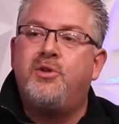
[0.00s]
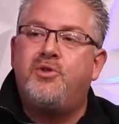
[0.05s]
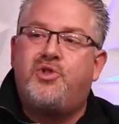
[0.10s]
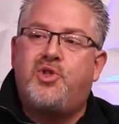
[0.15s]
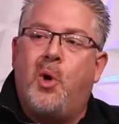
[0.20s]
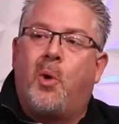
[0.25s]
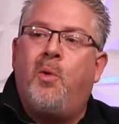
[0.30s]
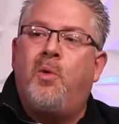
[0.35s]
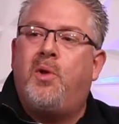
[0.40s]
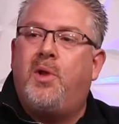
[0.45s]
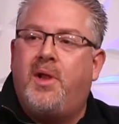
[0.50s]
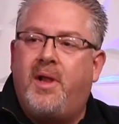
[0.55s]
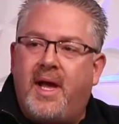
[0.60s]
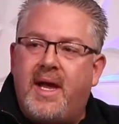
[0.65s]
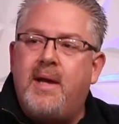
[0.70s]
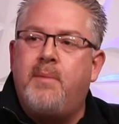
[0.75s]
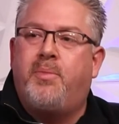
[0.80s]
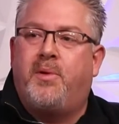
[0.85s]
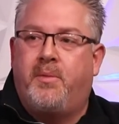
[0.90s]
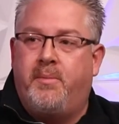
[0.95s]
Don't
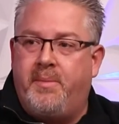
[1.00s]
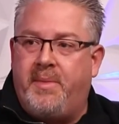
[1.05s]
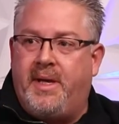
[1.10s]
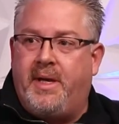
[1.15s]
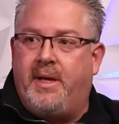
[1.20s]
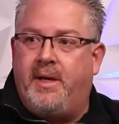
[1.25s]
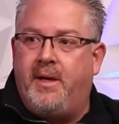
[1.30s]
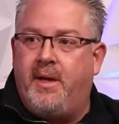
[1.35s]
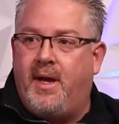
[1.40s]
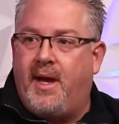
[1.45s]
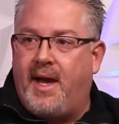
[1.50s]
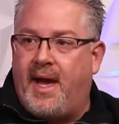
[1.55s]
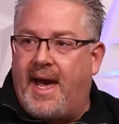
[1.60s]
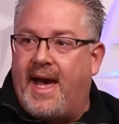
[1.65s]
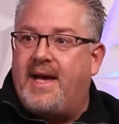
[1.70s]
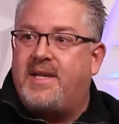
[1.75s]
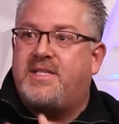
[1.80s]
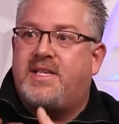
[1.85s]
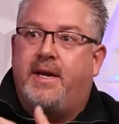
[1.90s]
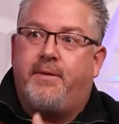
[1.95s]
label me
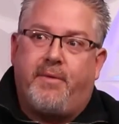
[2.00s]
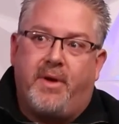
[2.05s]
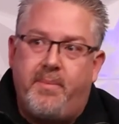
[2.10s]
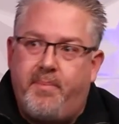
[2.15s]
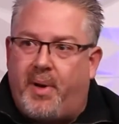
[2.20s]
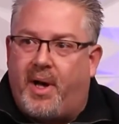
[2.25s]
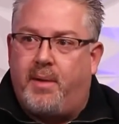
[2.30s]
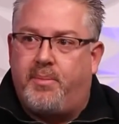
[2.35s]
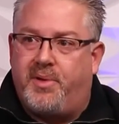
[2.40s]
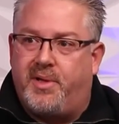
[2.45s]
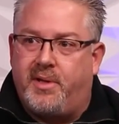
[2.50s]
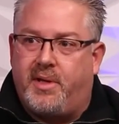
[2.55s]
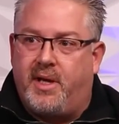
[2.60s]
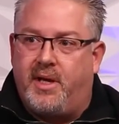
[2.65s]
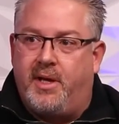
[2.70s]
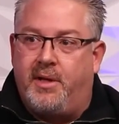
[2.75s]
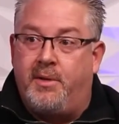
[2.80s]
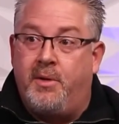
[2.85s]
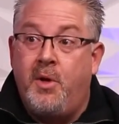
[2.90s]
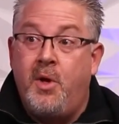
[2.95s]
as a
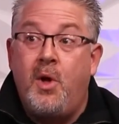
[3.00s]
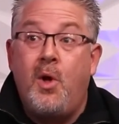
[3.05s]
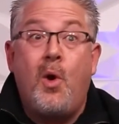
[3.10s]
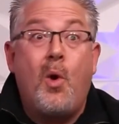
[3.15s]
Republican